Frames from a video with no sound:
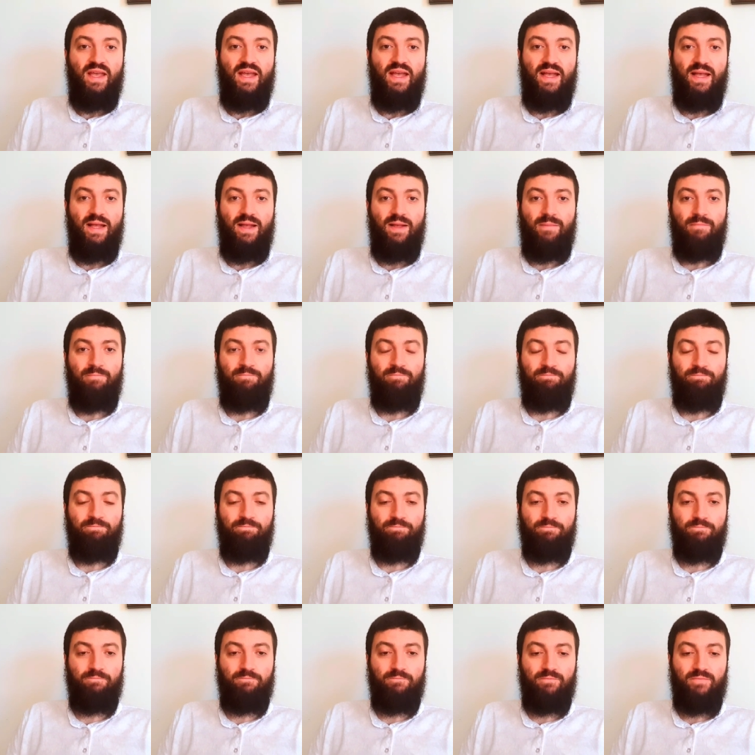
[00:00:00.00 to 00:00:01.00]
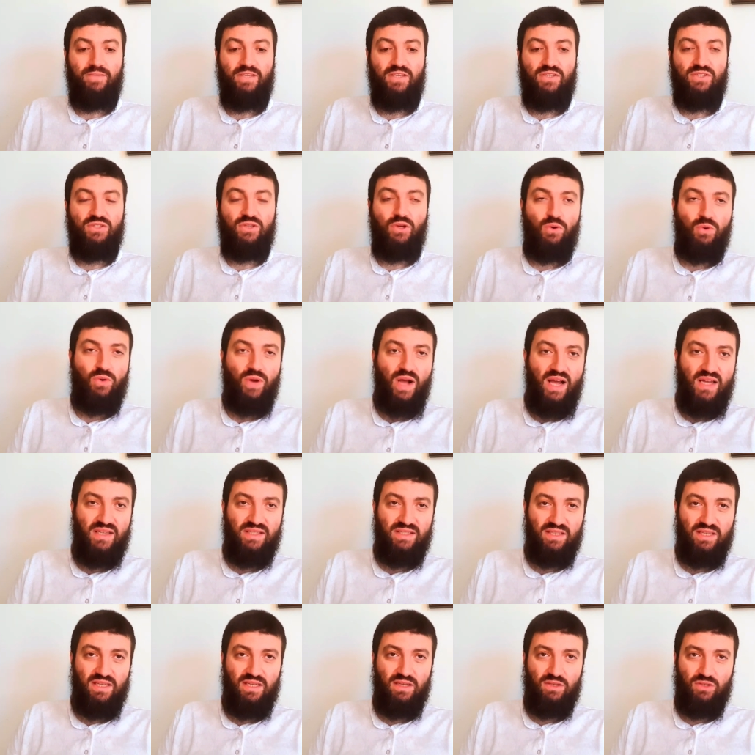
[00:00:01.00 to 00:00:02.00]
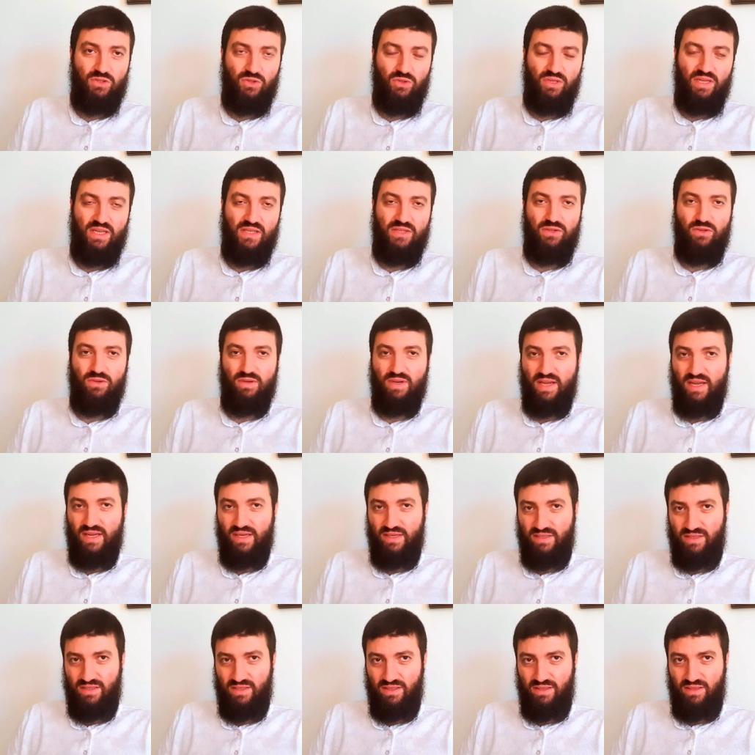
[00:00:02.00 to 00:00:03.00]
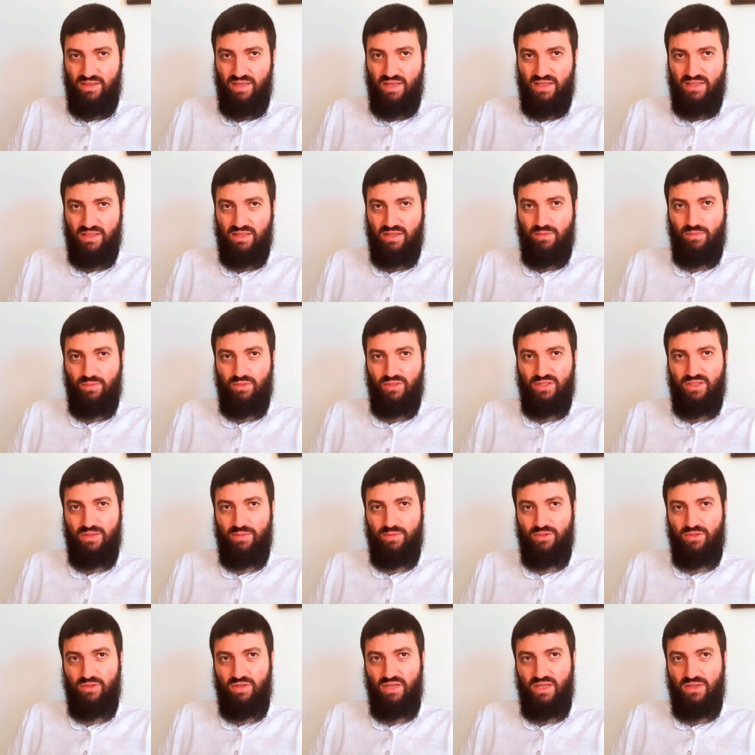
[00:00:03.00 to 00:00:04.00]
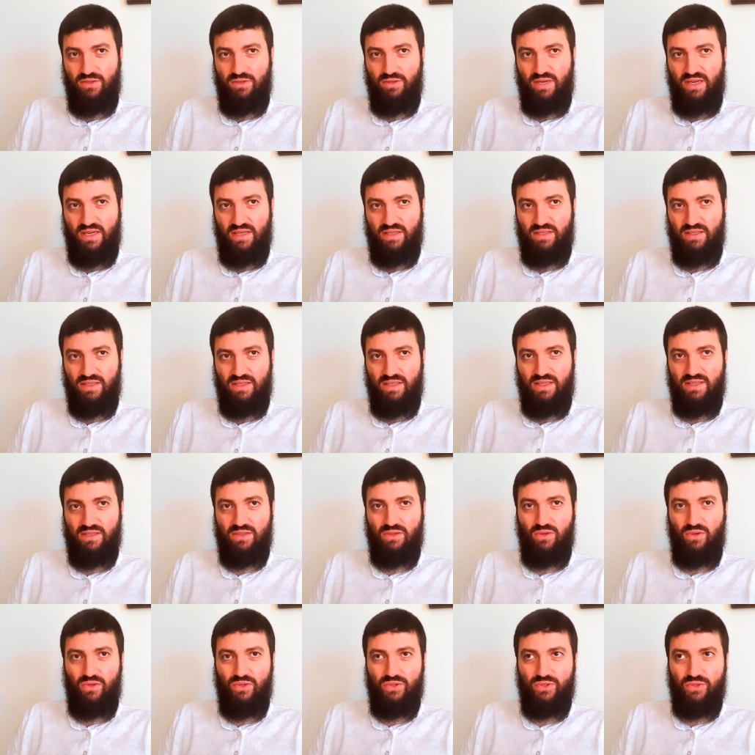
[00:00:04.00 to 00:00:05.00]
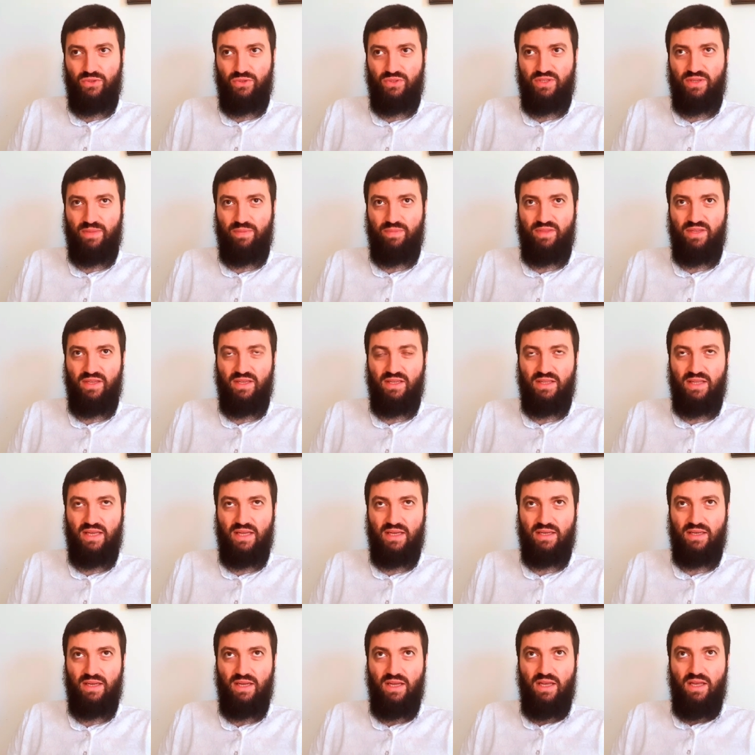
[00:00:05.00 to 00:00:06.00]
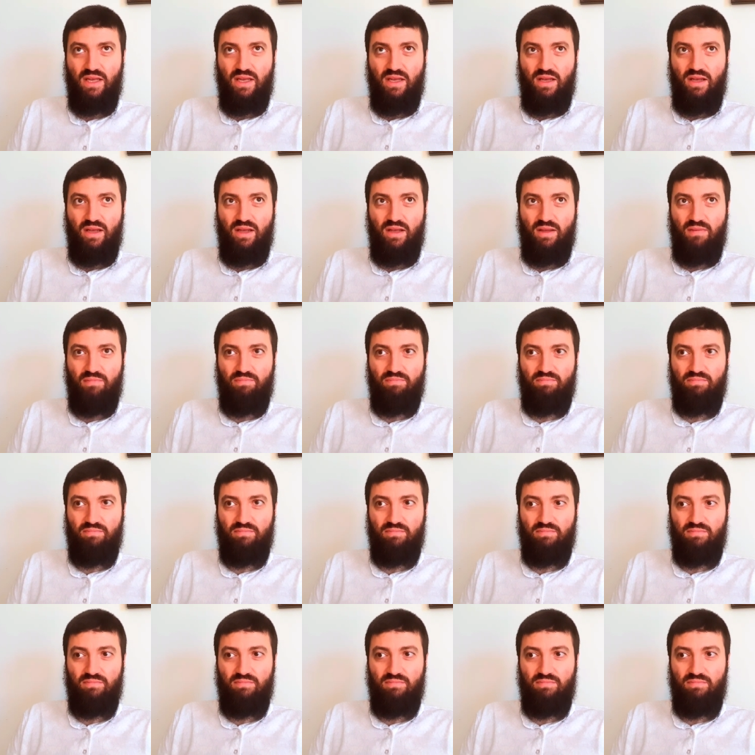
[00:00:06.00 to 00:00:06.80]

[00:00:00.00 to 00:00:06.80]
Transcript: Um, so asking to get united, asking Muslims to get united is also something that um,